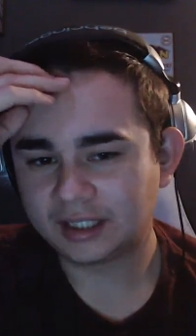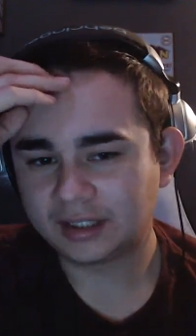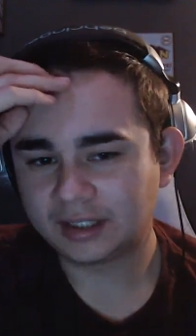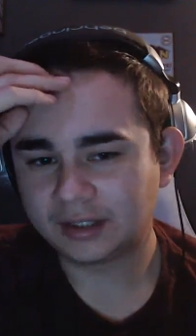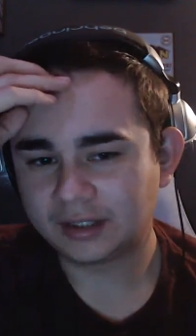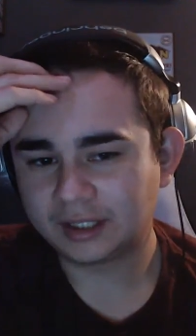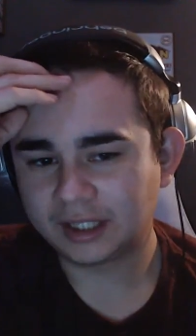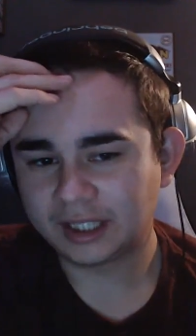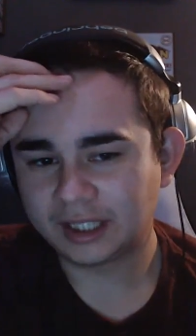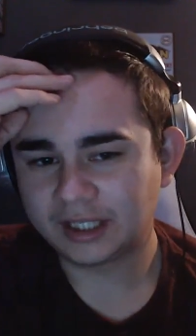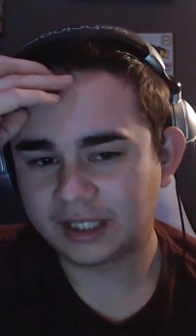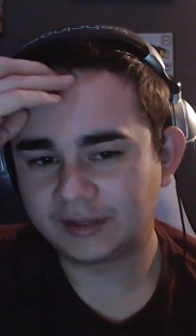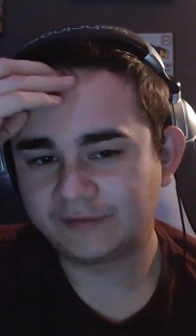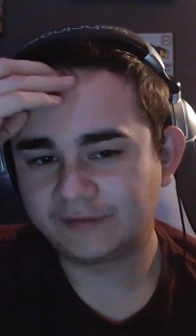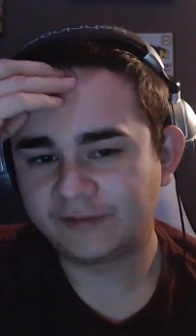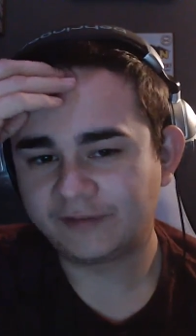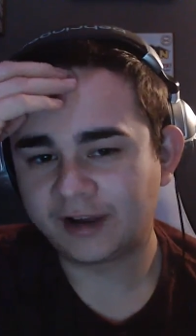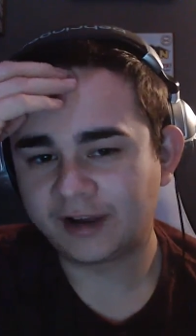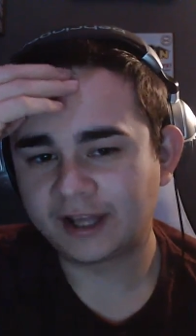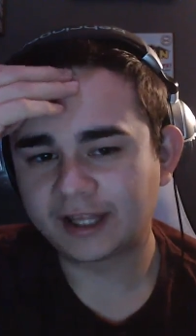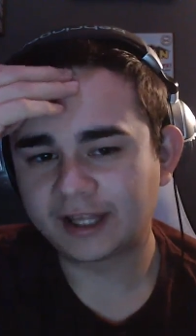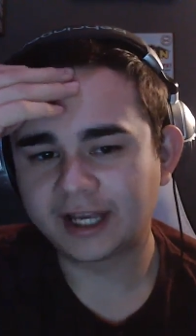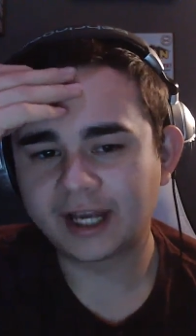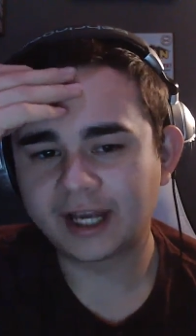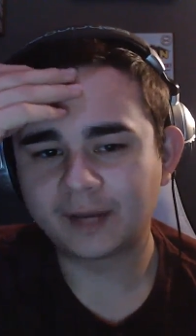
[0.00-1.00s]
he
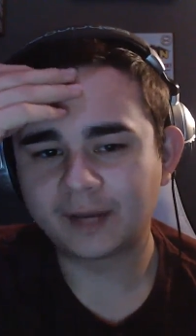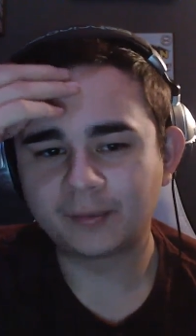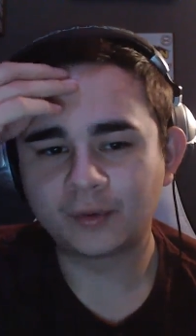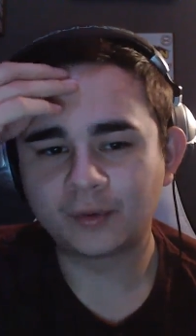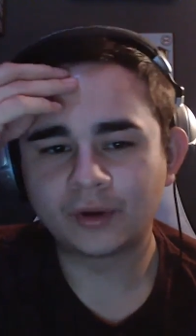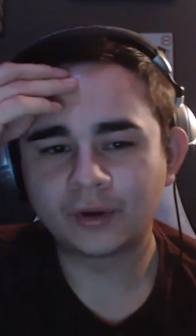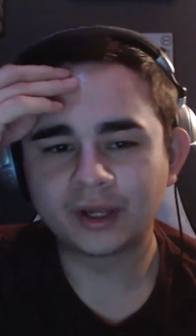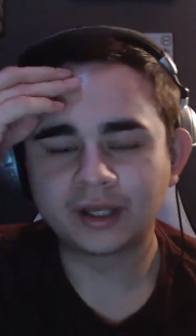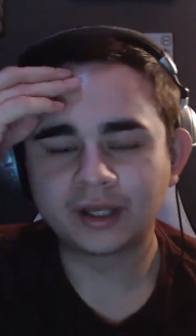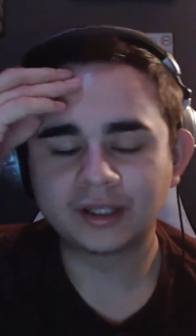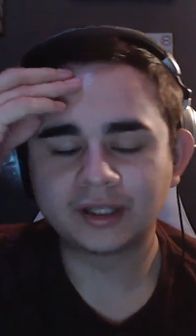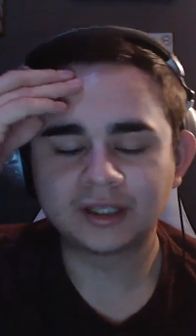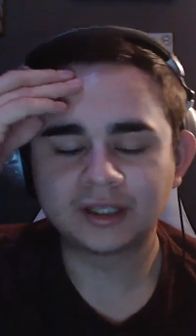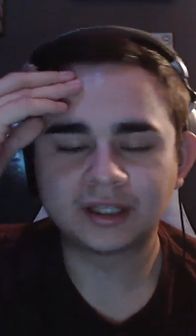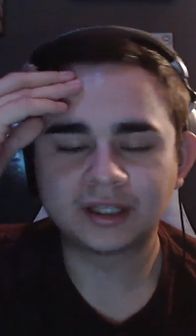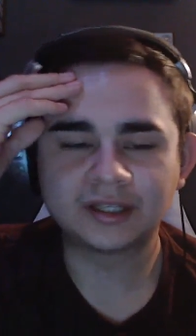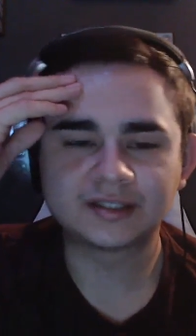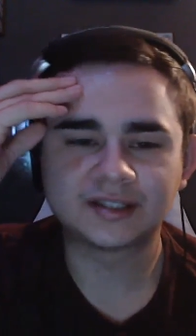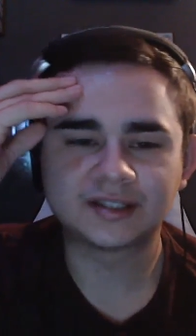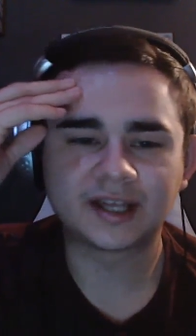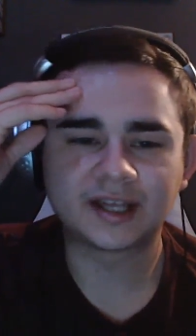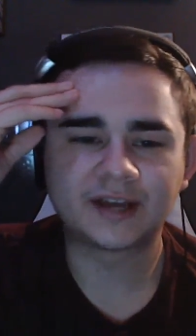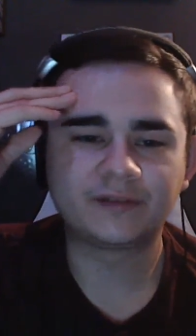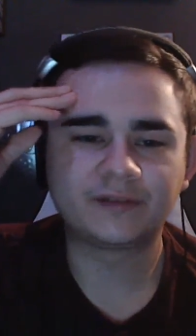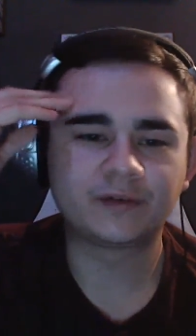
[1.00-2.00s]
finally got a point in
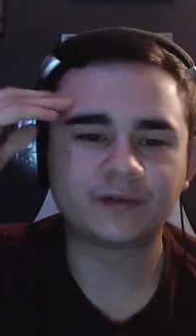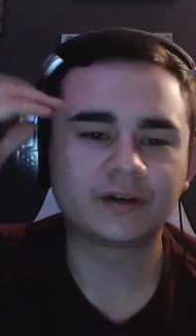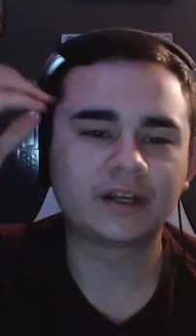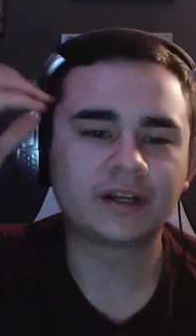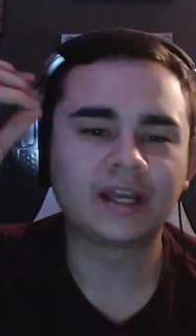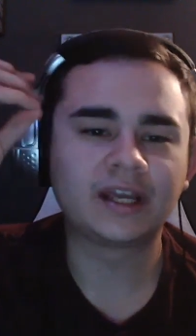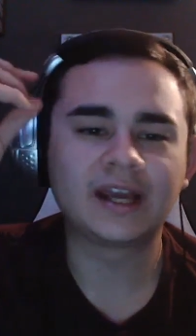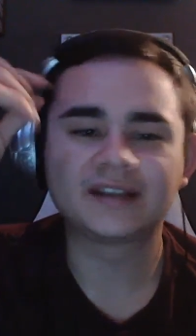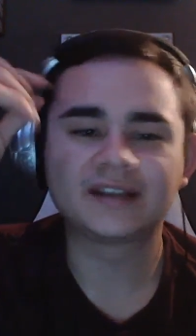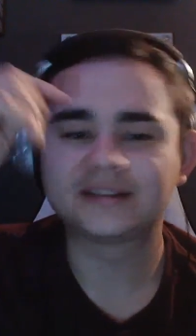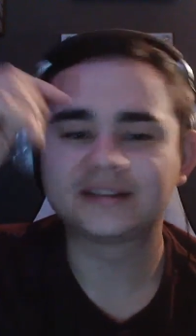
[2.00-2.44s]
his life where he has